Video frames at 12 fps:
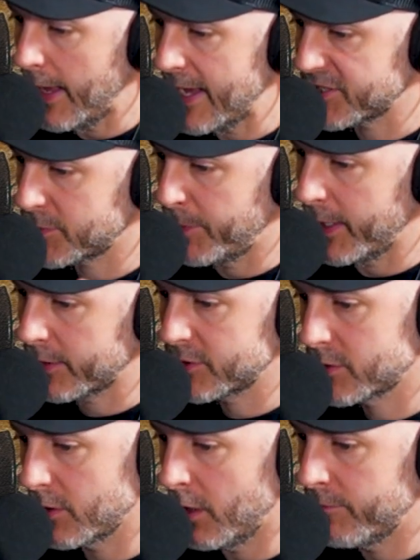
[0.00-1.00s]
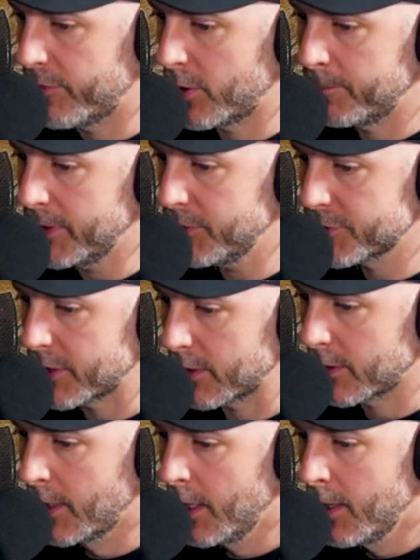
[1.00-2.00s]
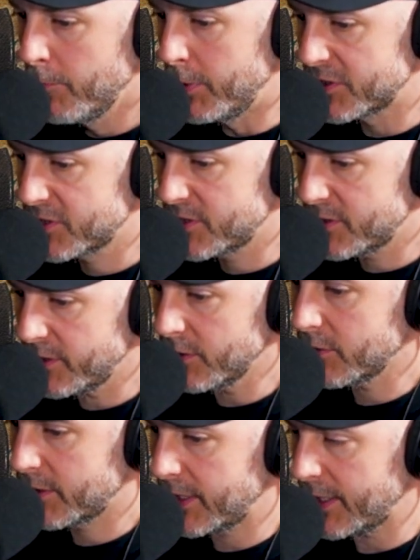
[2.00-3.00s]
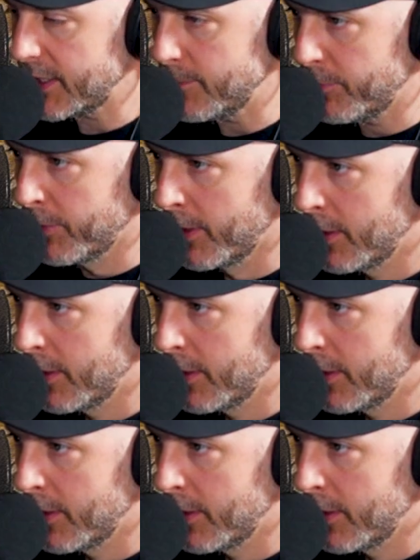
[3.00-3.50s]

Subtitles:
aspects of their music, but still keep